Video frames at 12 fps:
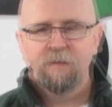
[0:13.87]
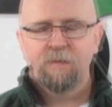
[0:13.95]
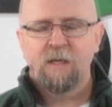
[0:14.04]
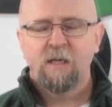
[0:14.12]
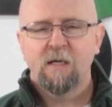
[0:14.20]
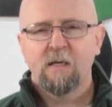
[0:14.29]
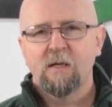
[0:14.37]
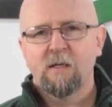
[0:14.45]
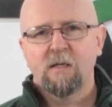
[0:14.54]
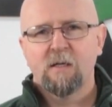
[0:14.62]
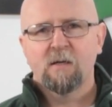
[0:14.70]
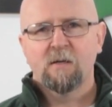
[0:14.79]
Today I'd like
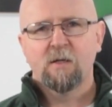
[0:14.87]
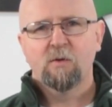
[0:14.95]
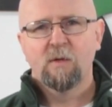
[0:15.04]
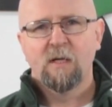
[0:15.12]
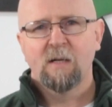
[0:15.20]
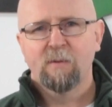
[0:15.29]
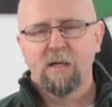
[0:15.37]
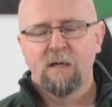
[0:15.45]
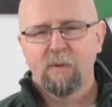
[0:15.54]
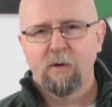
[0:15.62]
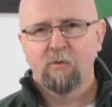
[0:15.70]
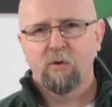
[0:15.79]
to talk to you a little bit
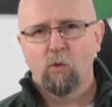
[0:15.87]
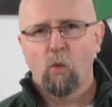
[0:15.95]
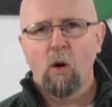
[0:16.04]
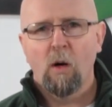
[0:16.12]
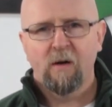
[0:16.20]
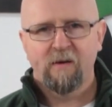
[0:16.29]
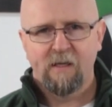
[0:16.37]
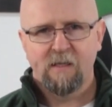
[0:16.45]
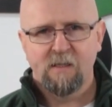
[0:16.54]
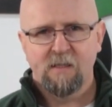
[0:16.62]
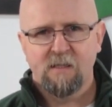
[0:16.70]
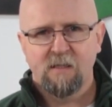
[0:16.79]
about the wall
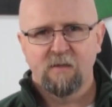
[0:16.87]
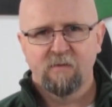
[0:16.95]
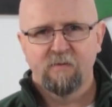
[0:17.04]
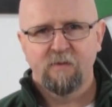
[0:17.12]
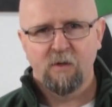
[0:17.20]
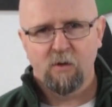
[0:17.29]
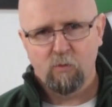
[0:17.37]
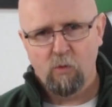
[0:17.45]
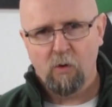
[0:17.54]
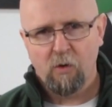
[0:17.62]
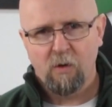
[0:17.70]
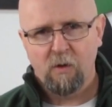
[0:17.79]
thickness of your
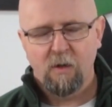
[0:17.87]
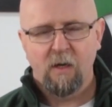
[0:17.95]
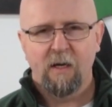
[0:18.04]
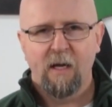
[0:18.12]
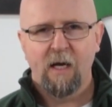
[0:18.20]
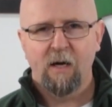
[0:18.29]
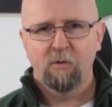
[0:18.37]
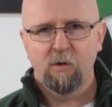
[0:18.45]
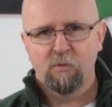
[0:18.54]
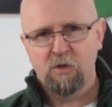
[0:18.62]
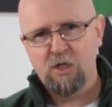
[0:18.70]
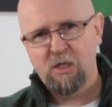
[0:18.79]
work and how
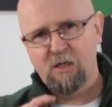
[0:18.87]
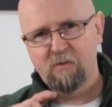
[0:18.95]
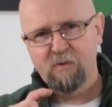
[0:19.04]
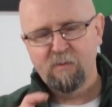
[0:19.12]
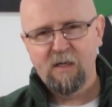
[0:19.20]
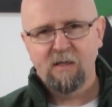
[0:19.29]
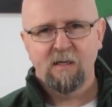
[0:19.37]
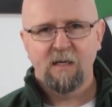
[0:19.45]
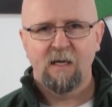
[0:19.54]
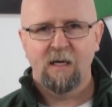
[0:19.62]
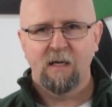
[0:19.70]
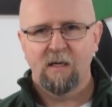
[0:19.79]
you achieve and
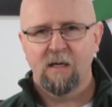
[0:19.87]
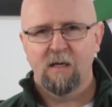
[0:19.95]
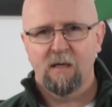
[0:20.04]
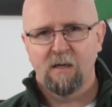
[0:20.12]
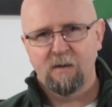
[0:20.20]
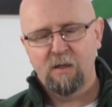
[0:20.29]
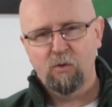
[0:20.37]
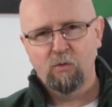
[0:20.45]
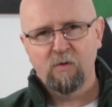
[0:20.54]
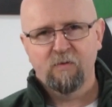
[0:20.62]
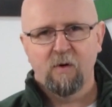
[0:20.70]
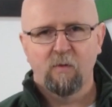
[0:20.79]
maintain a
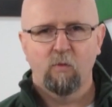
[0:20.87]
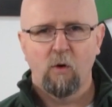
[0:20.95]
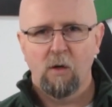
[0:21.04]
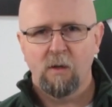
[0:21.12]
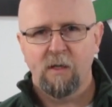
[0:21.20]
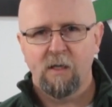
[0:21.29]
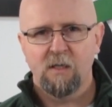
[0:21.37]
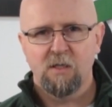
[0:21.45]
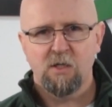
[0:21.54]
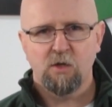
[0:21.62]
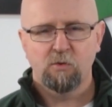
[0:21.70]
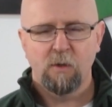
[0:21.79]
uniform wall
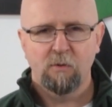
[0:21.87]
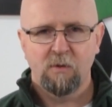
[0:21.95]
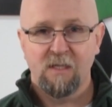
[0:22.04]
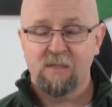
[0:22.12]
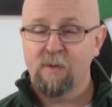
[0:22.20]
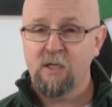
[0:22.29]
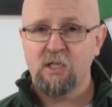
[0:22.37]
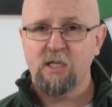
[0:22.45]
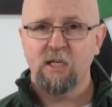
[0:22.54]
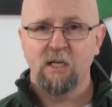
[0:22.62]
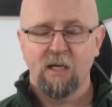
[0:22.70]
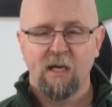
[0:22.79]
thickness throughout,
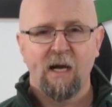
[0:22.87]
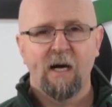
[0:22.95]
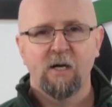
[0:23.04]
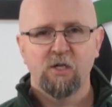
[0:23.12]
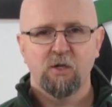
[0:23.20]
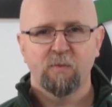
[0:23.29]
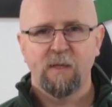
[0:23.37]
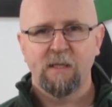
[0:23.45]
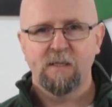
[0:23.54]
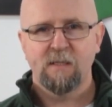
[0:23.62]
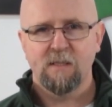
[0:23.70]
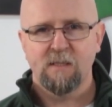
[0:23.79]
especially in larger
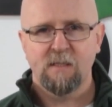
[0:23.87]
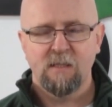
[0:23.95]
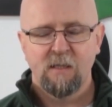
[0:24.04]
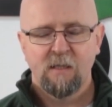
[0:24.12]
pieces.